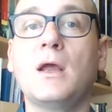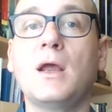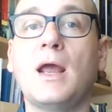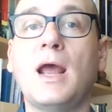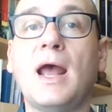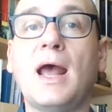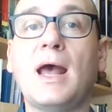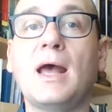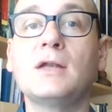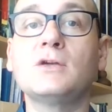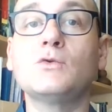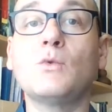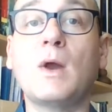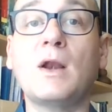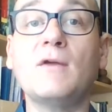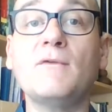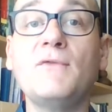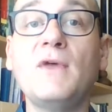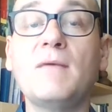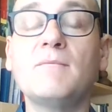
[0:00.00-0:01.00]
And
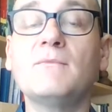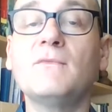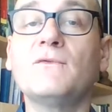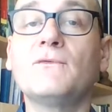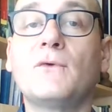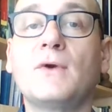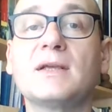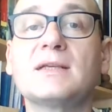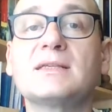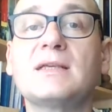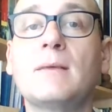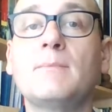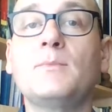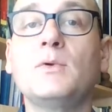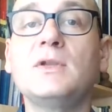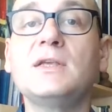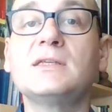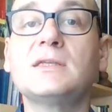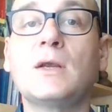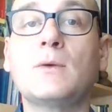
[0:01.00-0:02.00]
one of them, for
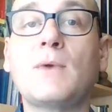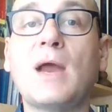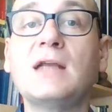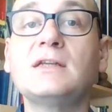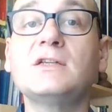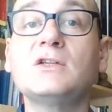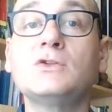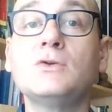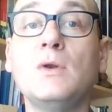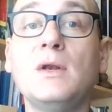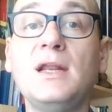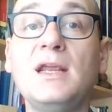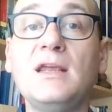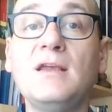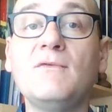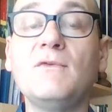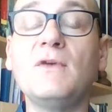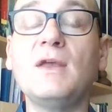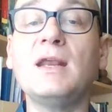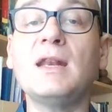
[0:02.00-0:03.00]
example, is the right to
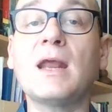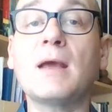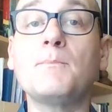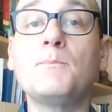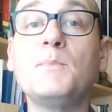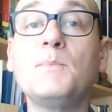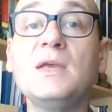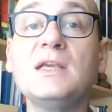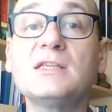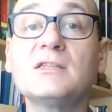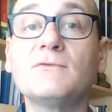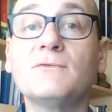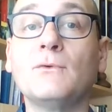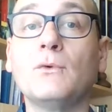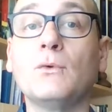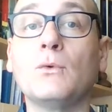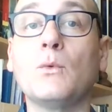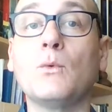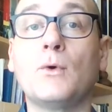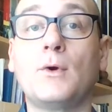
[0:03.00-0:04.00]
live in a
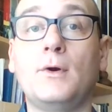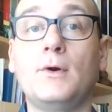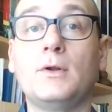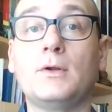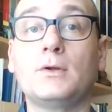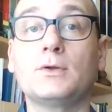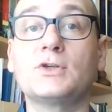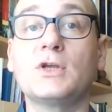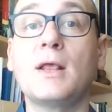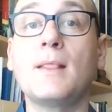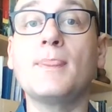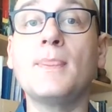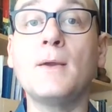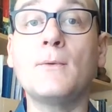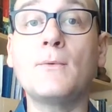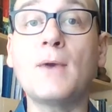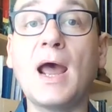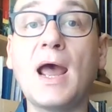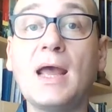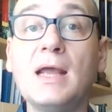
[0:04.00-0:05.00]
peaceful world,
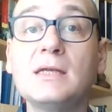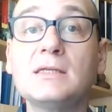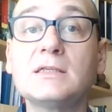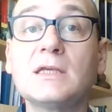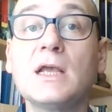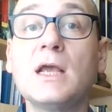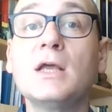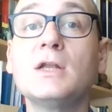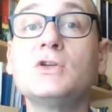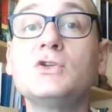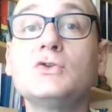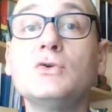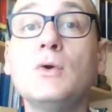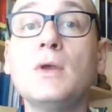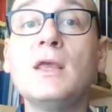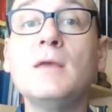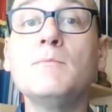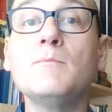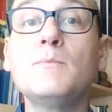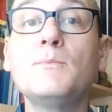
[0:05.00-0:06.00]
the right to
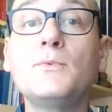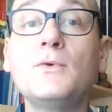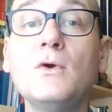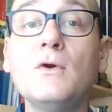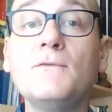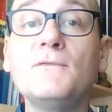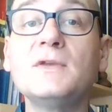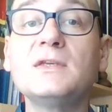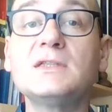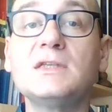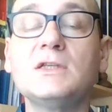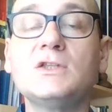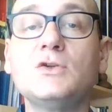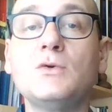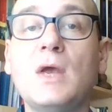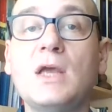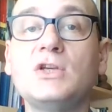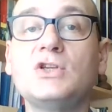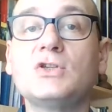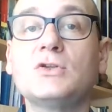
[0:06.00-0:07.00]
improve the
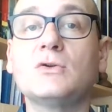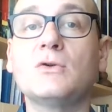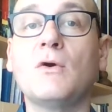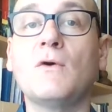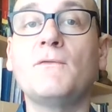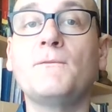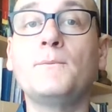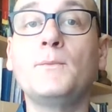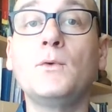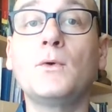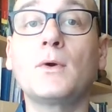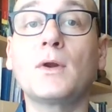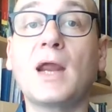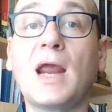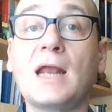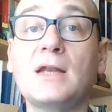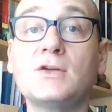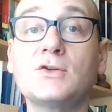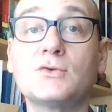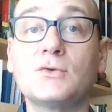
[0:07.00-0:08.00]
situation of poor
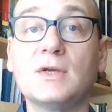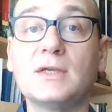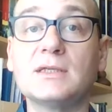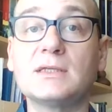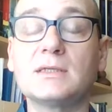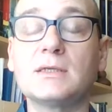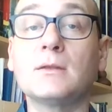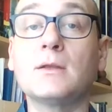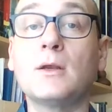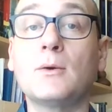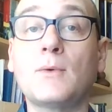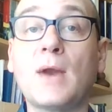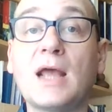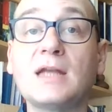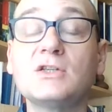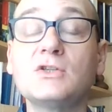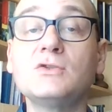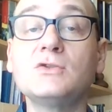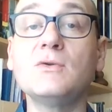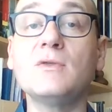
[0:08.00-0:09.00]
countries, the
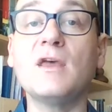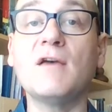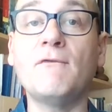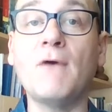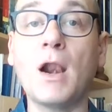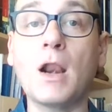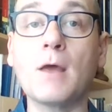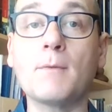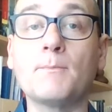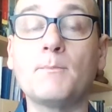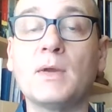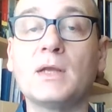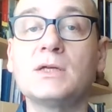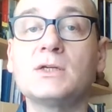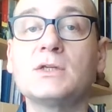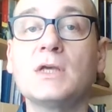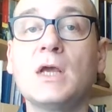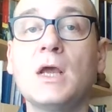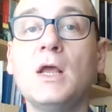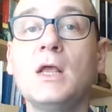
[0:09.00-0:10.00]
right to
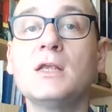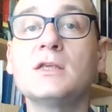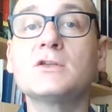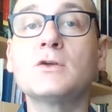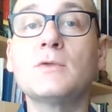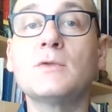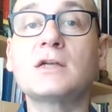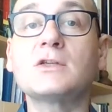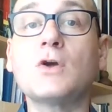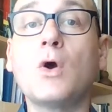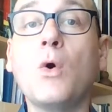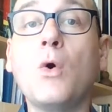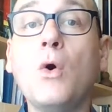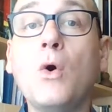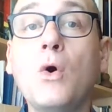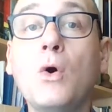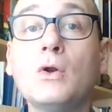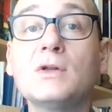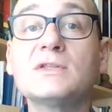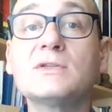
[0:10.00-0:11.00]
development, so that
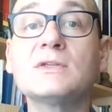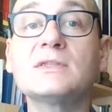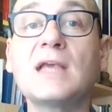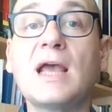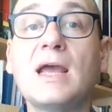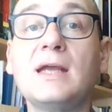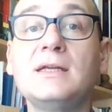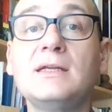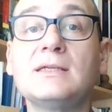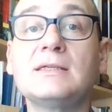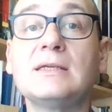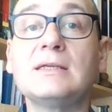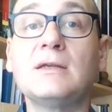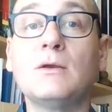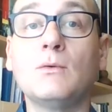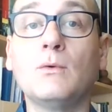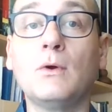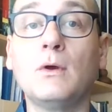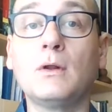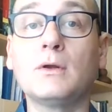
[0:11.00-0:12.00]
all societies in
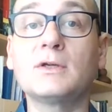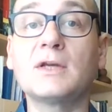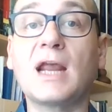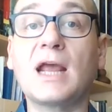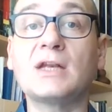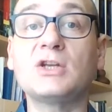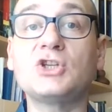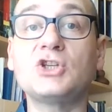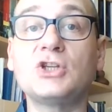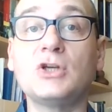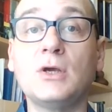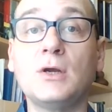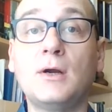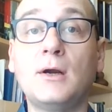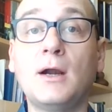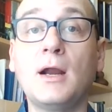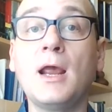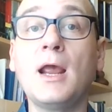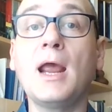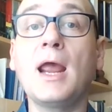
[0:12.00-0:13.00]
the world can
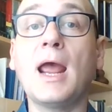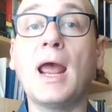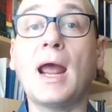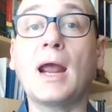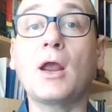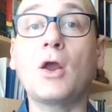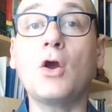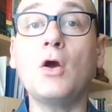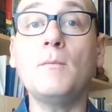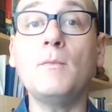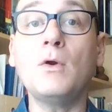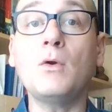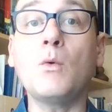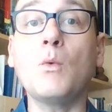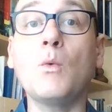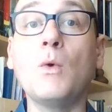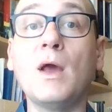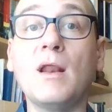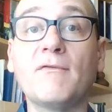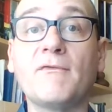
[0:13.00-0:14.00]
share a common
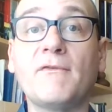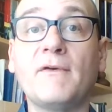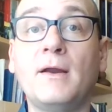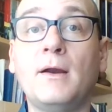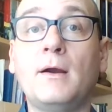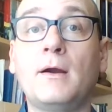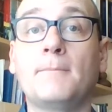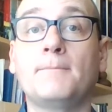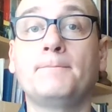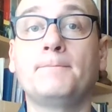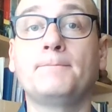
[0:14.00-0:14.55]
welfare.